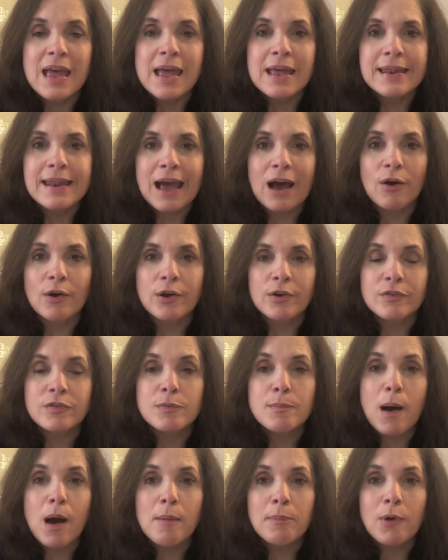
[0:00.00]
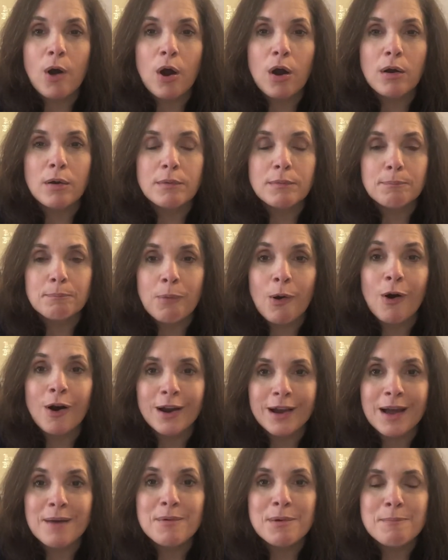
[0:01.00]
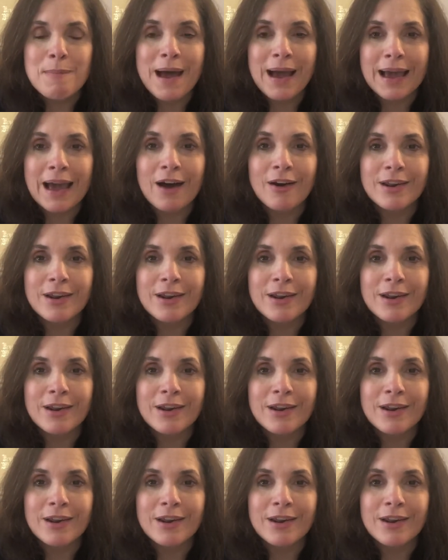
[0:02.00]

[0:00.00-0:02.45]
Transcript: Now here's the mom part coming back out